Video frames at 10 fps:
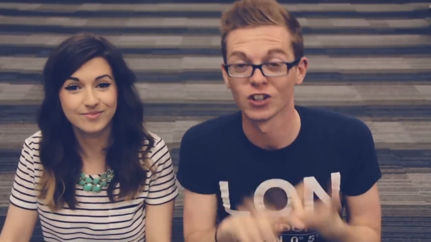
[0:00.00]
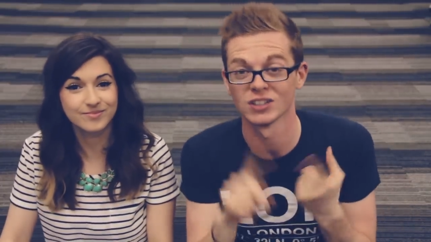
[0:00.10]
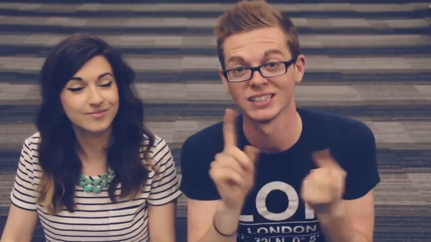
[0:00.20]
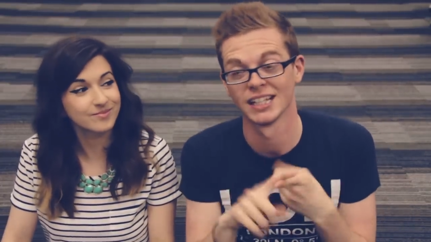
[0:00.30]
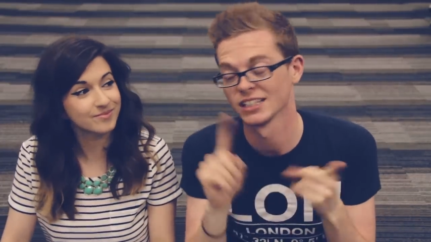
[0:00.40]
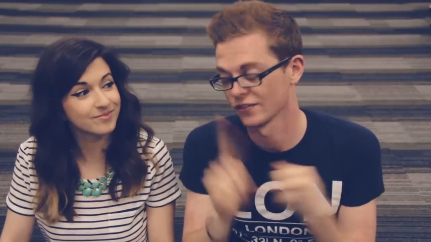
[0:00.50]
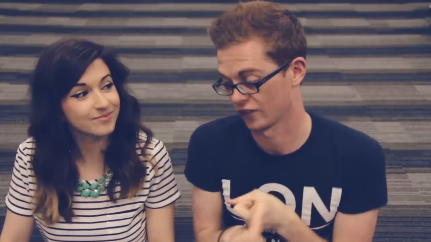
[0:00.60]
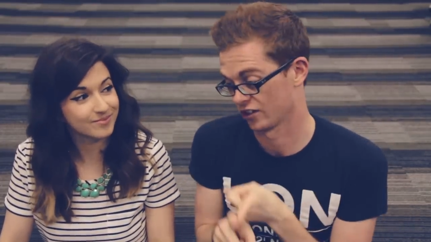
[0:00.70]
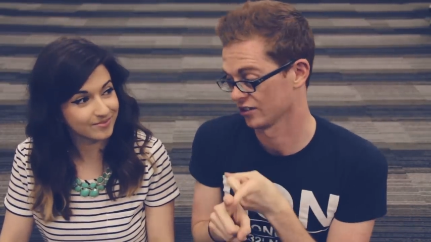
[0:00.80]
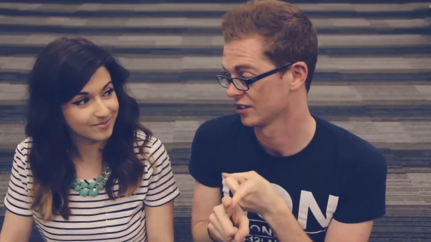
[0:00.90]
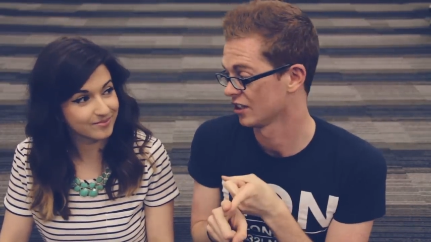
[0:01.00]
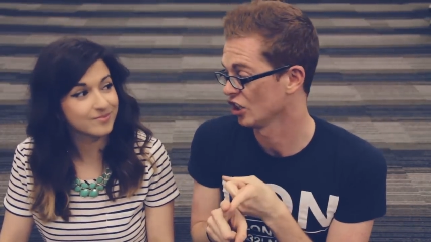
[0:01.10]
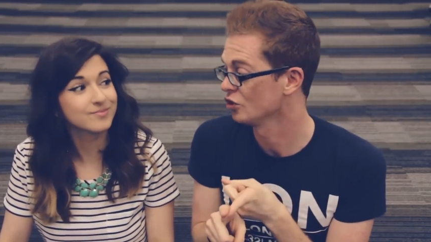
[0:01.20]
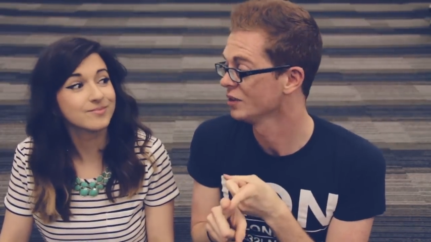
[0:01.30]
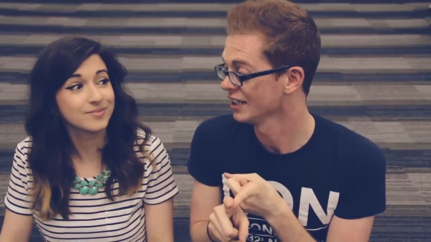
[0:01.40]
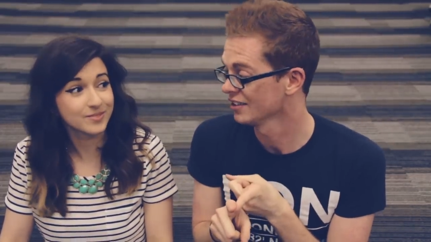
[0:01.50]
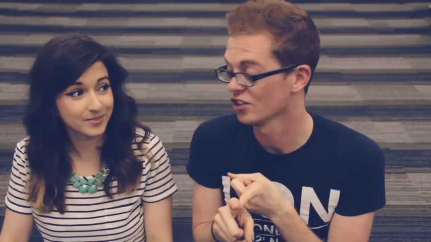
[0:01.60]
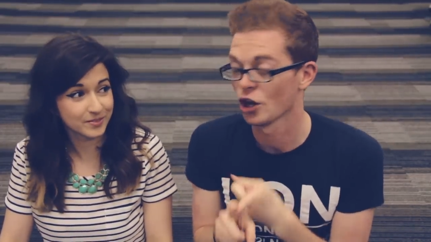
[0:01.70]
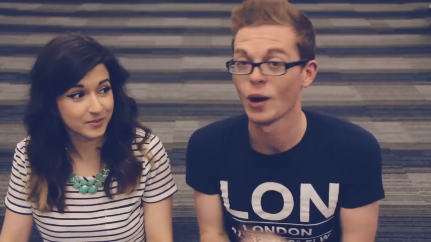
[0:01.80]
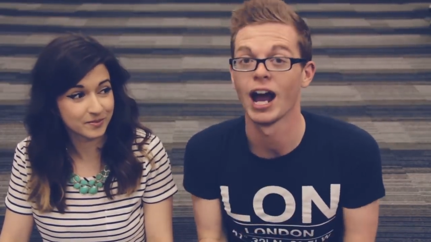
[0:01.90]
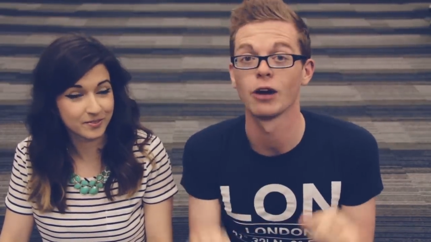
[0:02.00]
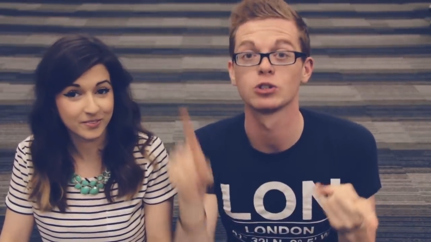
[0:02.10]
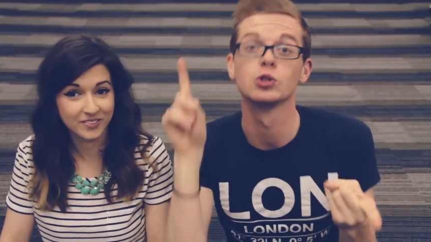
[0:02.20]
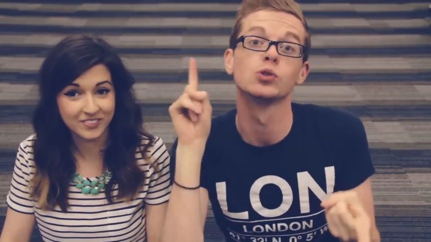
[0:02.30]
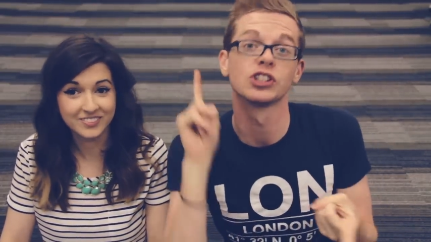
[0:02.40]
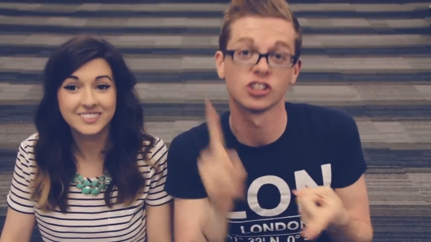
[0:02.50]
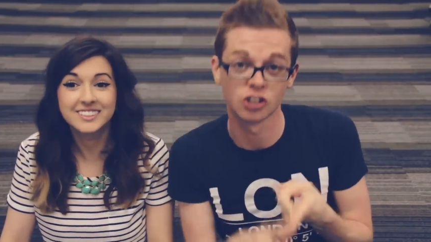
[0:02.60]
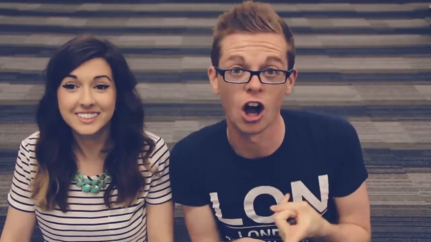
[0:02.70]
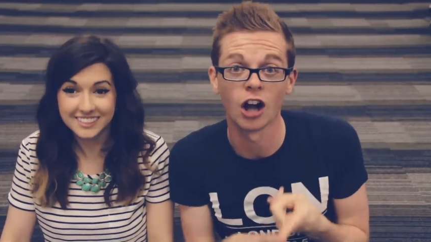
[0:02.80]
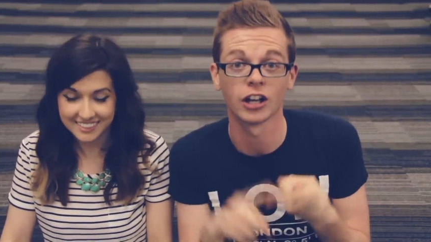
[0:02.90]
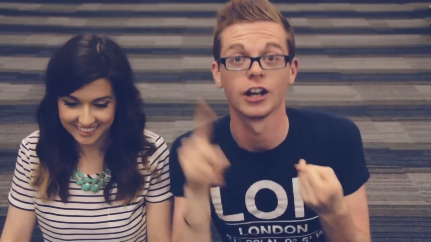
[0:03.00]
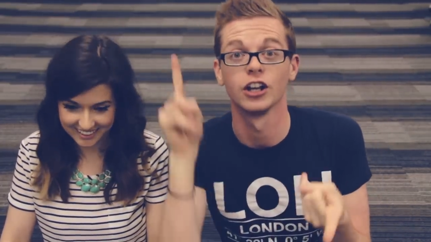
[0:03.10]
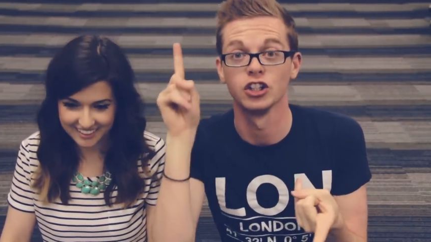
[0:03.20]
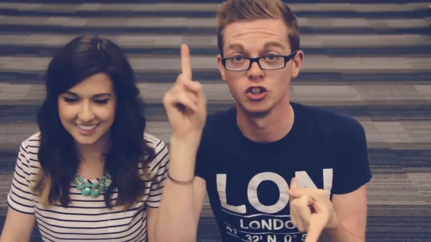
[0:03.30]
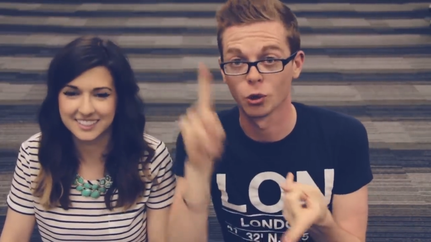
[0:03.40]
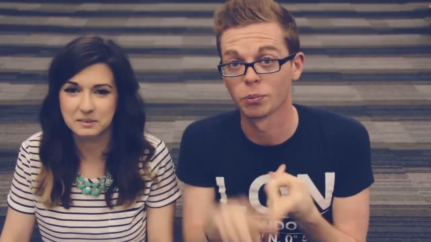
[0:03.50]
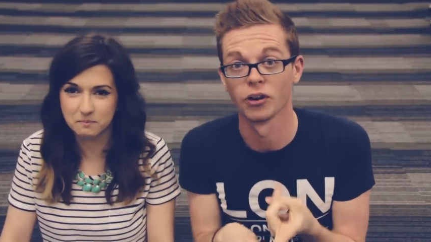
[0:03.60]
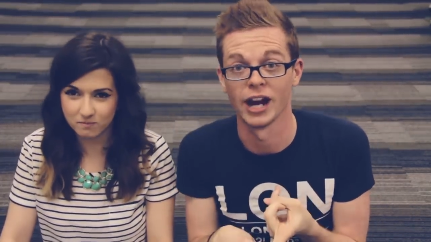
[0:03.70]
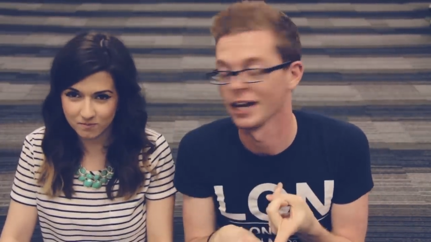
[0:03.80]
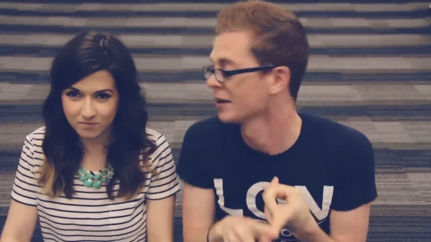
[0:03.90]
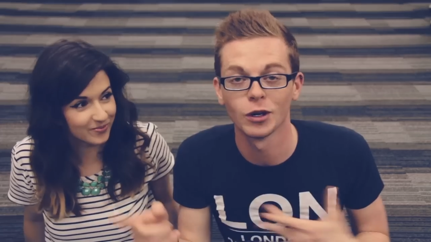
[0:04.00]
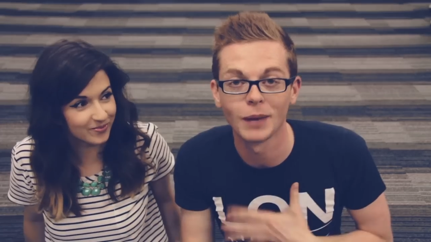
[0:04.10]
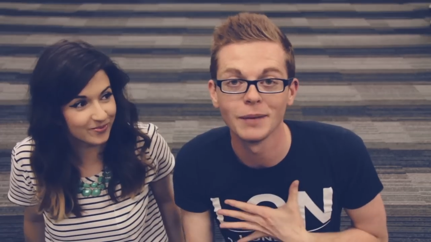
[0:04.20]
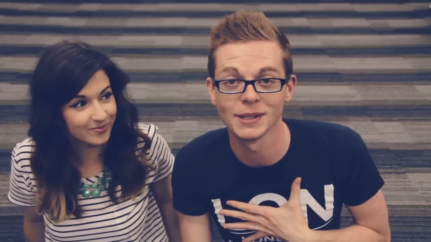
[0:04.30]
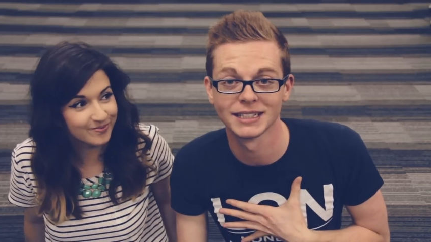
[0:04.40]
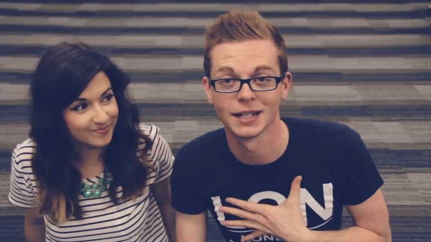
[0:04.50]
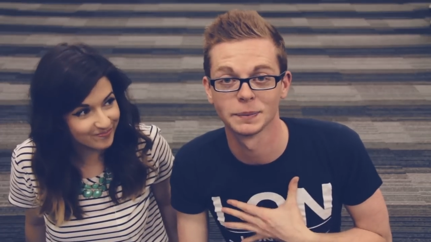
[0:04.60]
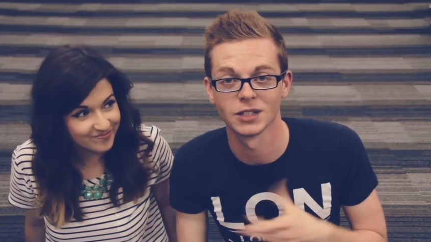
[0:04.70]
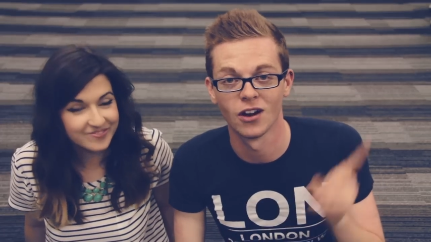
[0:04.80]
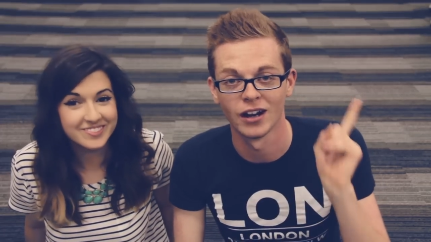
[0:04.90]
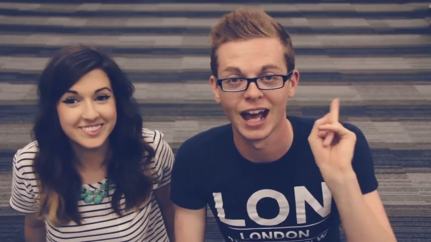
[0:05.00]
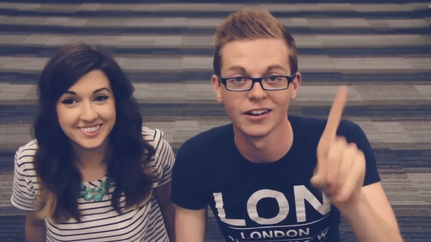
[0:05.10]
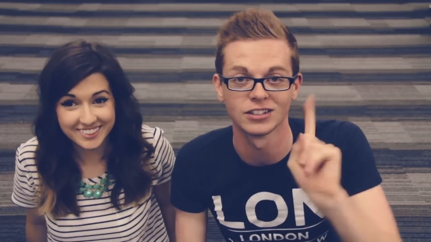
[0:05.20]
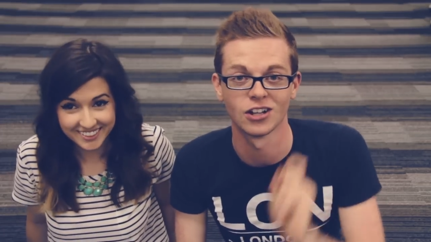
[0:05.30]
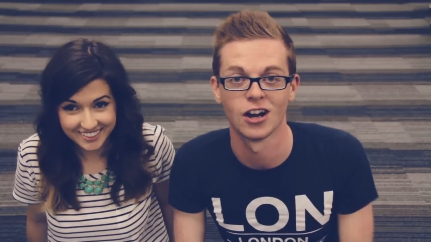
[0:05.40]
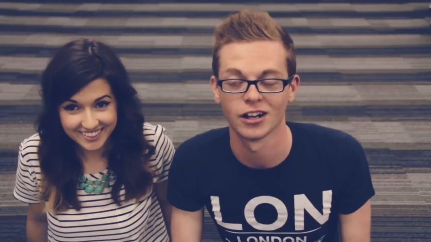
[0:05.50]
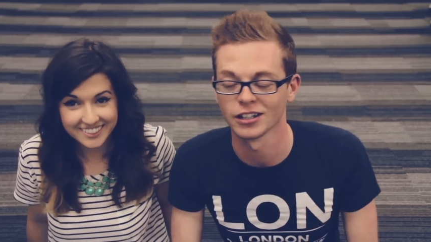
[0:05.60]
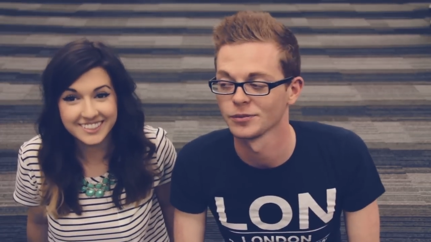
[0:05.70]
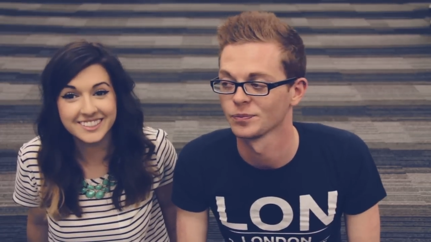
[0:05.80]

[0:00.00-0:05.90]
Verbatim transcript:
Speaker 1: first things first, you need to know how to stalk your prey. One of my big tips on how to stalk